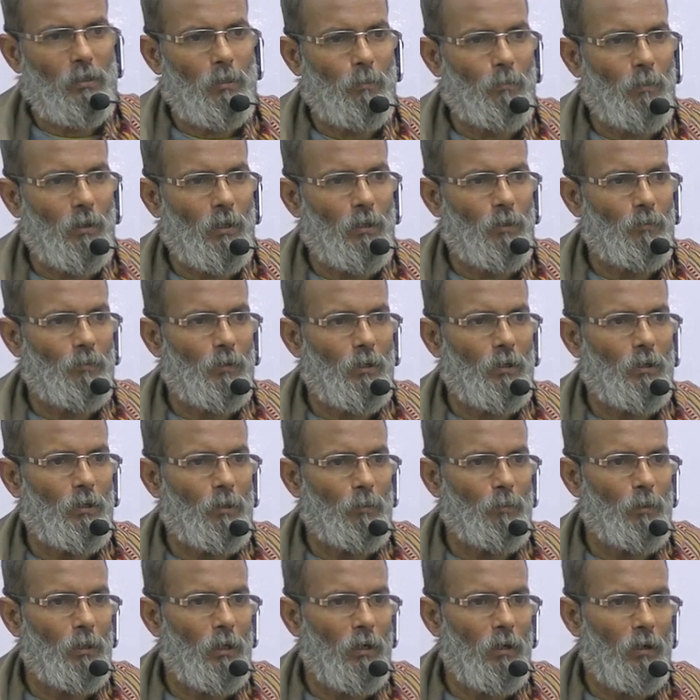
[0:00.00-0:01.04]
supply of the
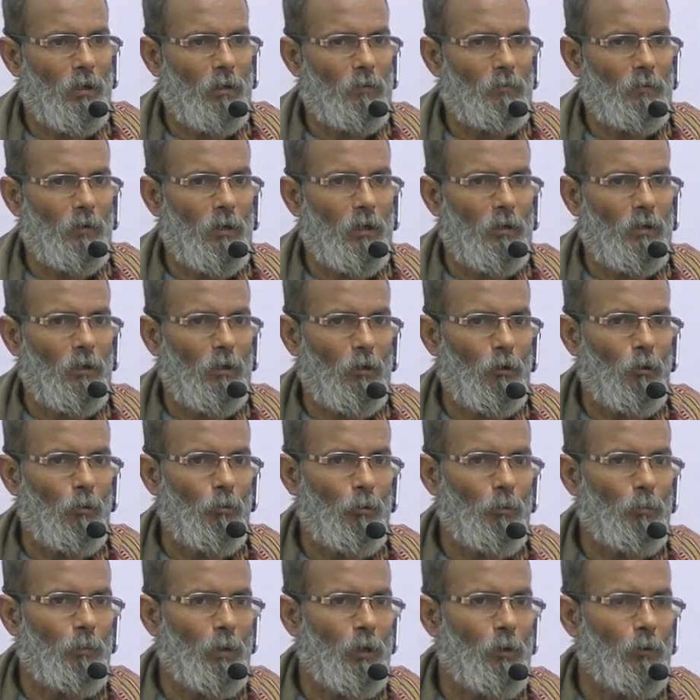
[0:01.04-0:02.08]
tibial nerve and the
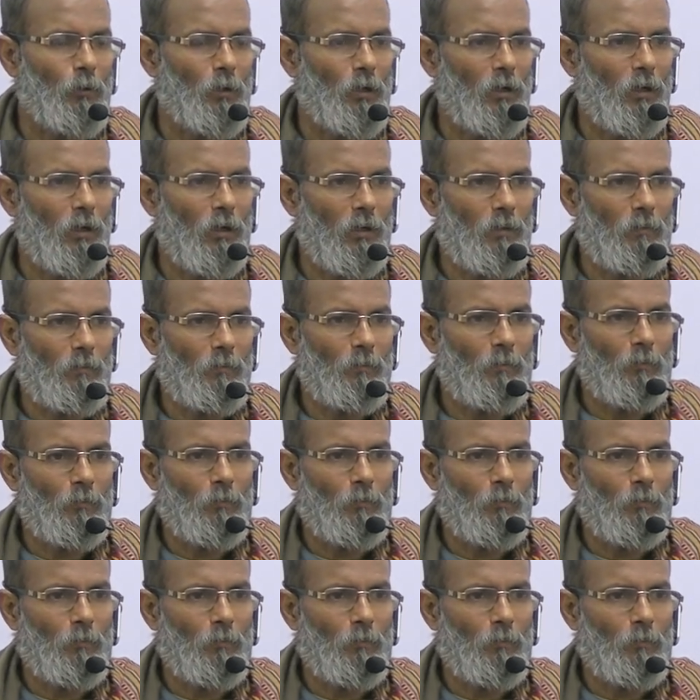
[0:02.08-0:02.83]
common peroneal nerve.